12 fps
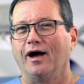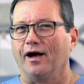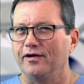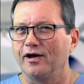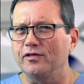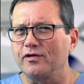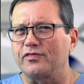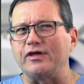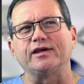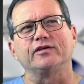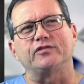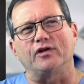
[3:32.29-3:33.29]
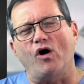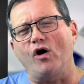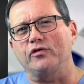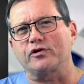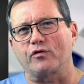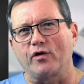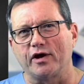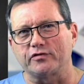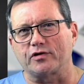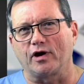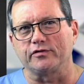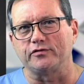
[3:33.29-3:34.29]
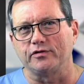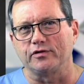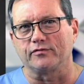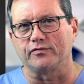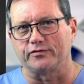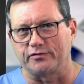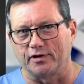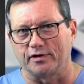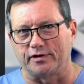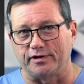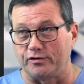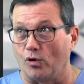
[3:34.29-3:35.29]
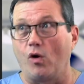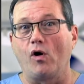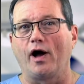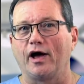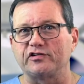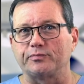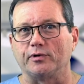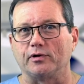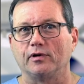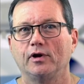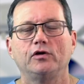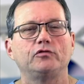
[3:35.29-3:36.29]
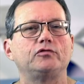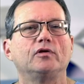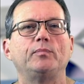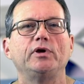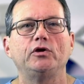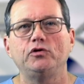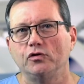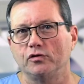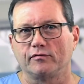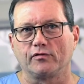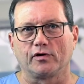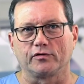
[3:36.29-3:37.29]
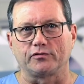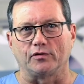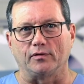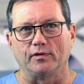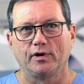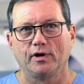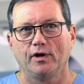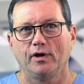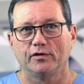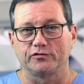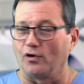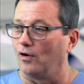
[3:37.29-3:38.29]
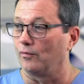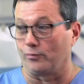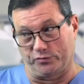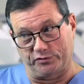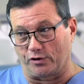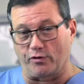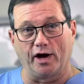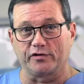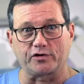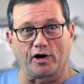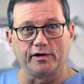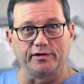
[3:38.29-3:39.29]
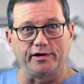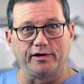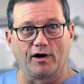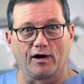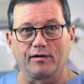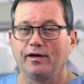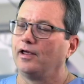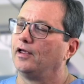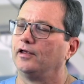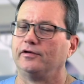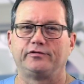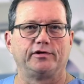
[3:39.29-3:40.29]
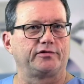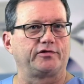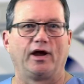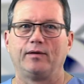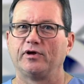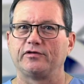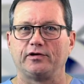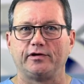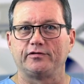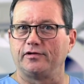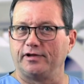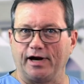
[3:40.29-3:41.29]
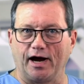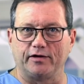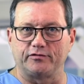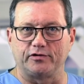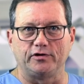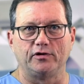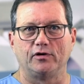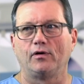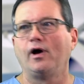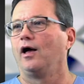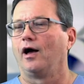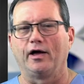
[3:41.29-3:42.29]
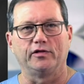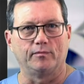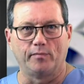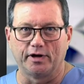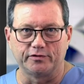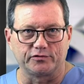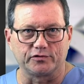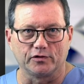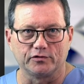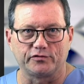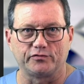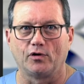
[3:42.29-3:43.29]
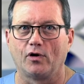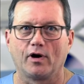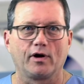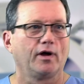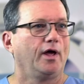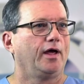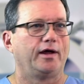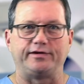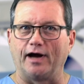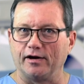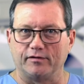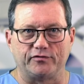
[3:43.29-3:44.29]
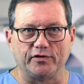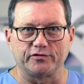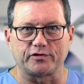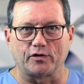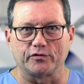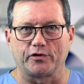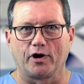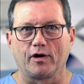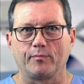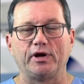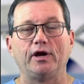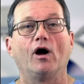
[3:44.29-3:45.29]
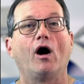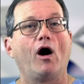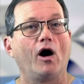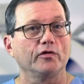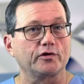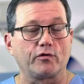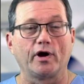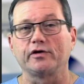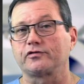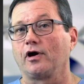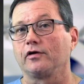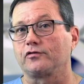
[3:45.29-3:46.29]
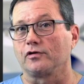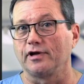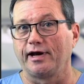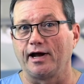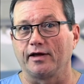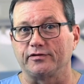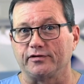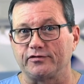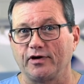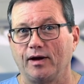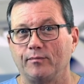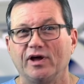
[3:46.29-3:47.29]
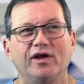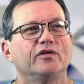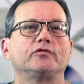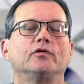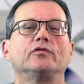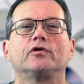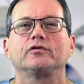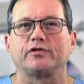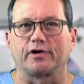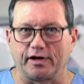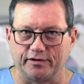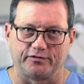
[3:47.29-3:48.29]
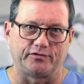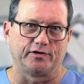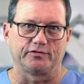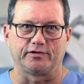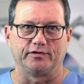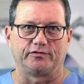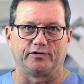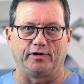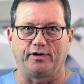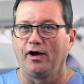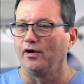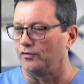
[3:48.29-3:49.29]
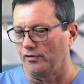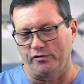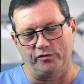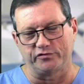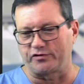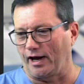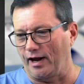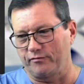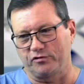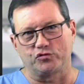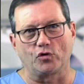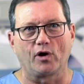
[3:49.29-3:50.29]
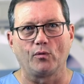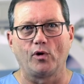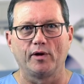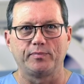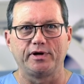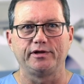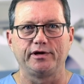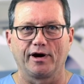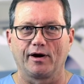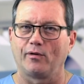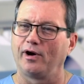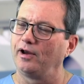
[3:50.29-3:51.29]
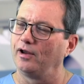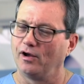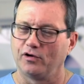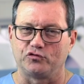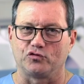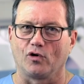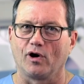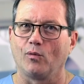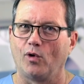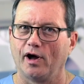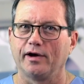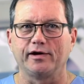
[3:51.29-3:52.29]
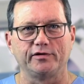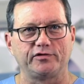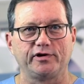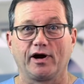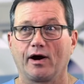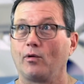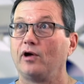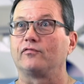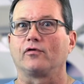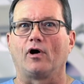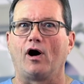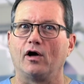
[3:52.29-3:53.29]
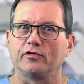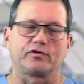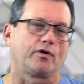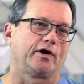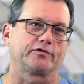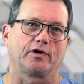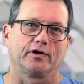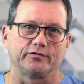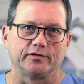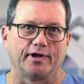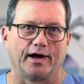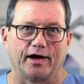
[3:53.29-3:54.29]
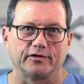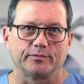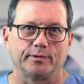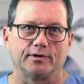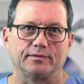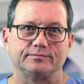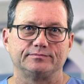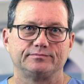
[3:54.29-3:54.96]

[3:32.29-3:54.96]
Another thing is that all the crash carts in your facility, the whole hospital, should be universal. So the crash cart in the ER is the same as it is in the ICU, on the med-surg floor, down in physical therapy. All the crash carts are laid out the same, so there's a consistency. You're used to having drawer 1 be the airway. Drawer 1 is the airway for all the crash carts in the hospital.